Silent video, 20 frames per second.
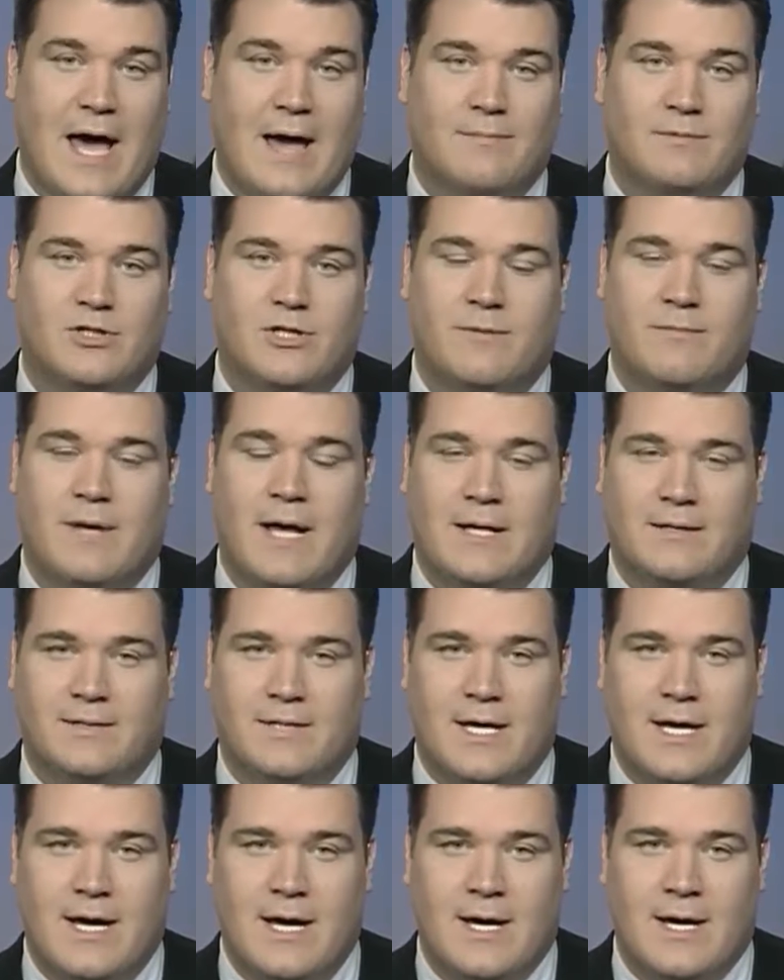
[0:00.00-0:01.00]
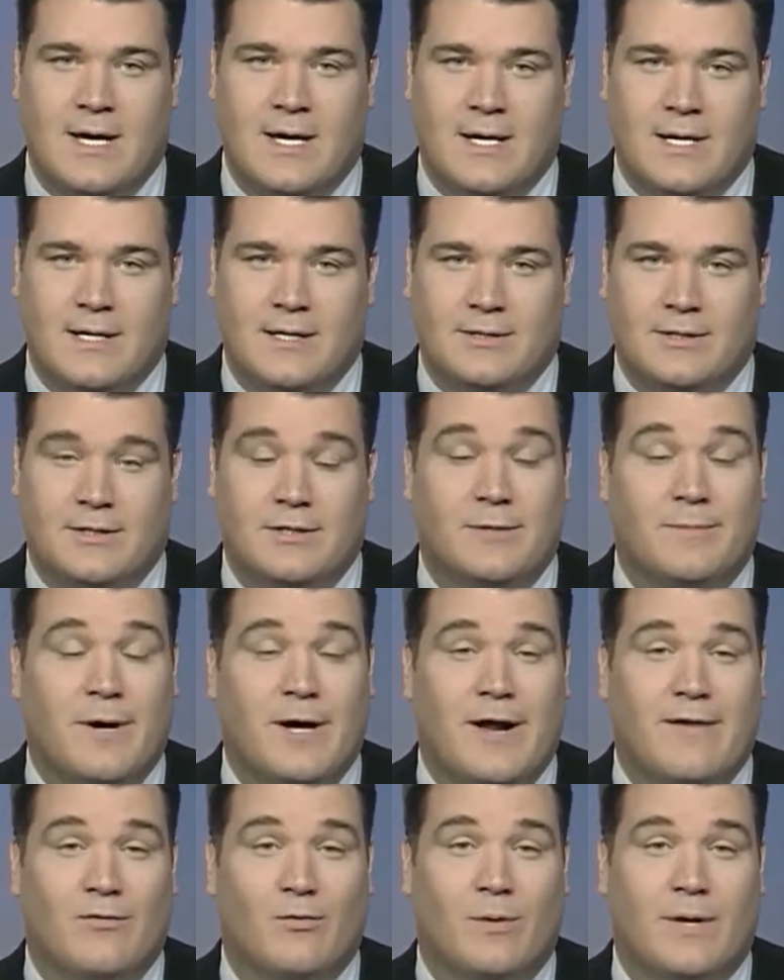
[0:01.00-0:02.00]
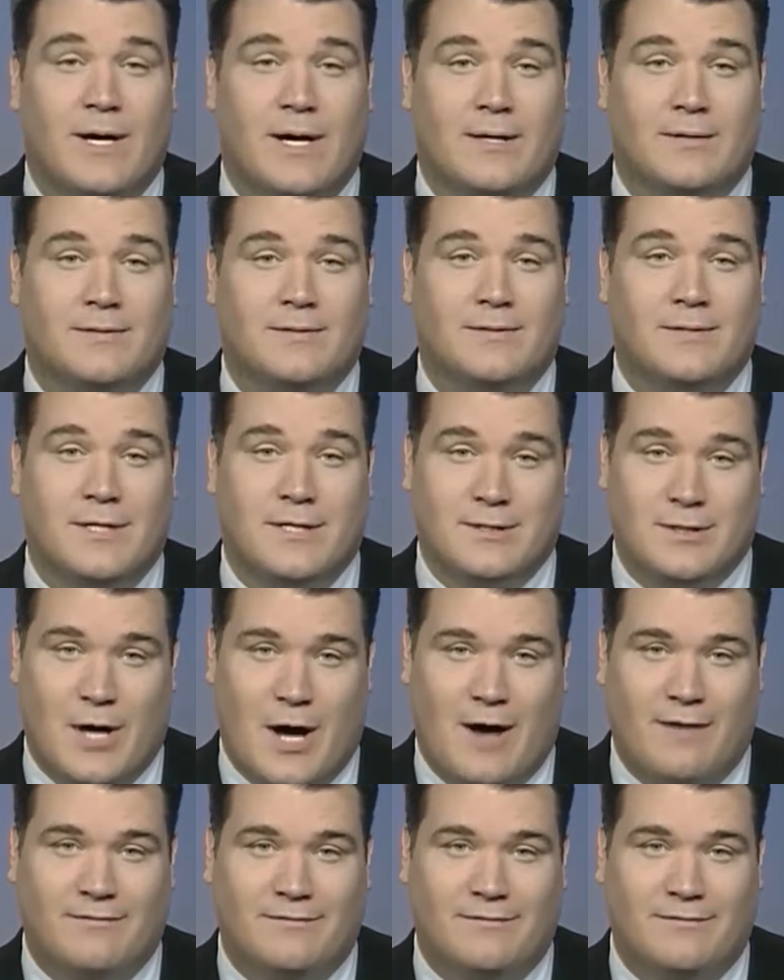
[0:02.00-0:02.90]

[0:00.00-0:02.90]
Jim Nelson. Just about everyone else is off.